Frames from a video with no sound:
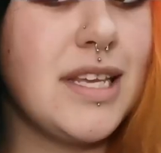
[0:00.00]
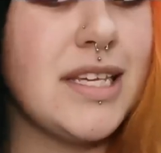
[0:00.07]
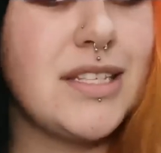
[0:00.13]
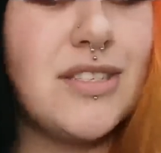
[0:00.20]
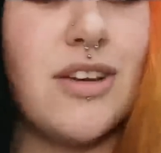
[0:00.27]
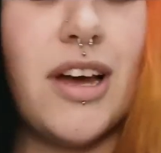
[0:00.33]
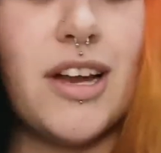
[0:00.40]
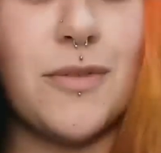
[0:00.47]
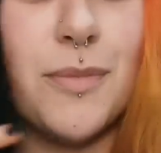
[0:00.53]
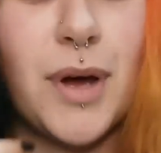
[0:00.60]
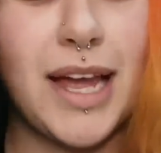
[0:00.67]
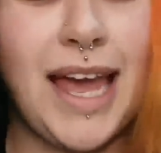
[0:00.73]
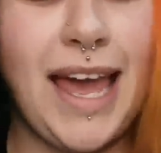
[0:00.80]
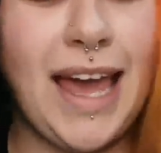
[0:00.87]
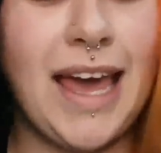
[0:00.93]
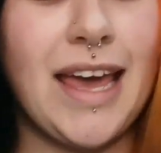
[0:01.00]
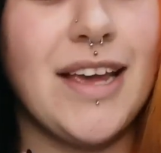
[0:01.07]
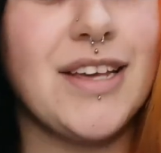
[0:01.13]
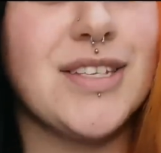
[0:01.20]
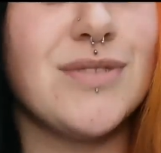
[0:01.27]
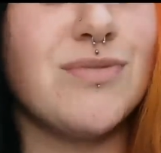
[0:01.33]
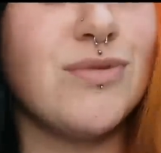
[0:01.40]
This side of my
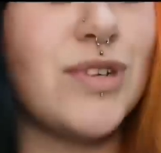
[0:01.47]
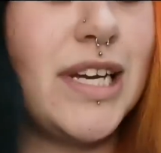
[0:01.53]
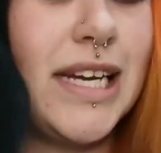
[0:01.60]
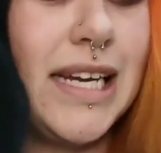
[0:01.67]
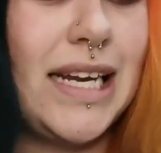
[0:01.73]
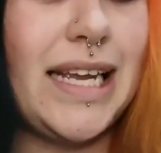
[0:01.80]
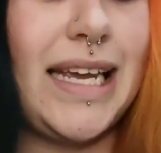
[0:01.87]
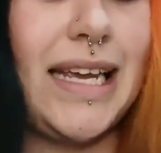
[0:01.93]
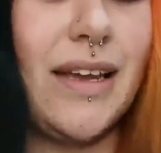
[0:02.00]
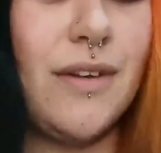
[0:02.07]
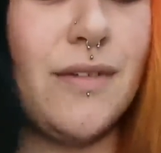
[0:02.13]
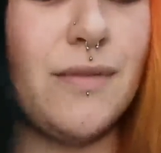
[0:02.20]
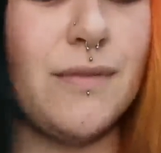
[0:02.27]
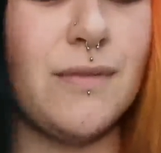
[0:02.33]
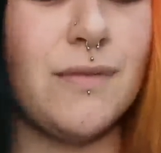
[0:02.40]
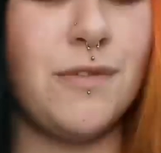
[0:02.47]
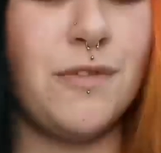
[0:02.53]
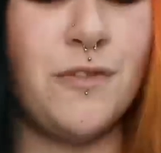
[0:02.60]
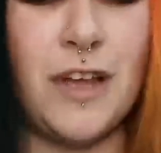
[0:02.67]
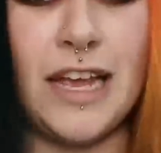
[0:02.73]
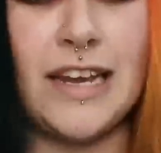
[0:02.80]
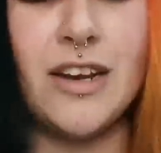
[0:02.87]
hair is really
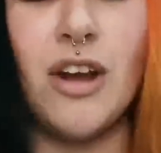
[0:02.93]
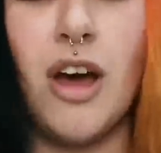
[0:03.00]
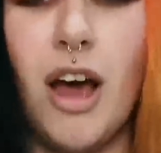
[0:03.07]
thin.